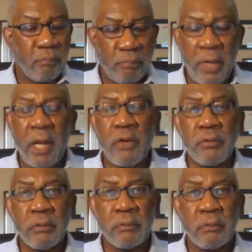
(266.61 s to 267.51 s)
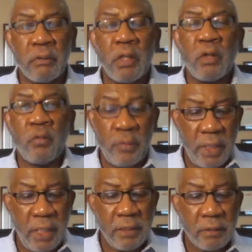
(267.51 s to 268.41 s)
brown,
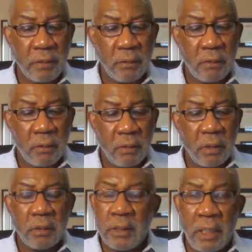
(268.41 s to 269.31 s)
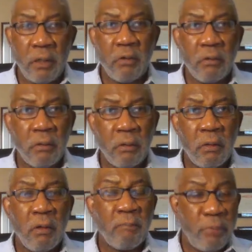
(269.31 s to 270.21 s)
red, yellow,
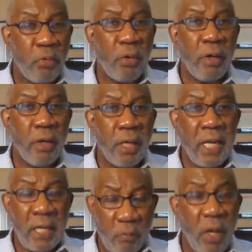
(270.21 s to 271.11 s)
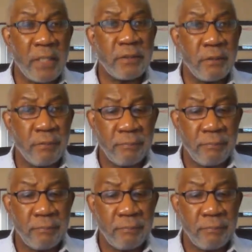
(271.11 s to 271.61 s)
poor, and white.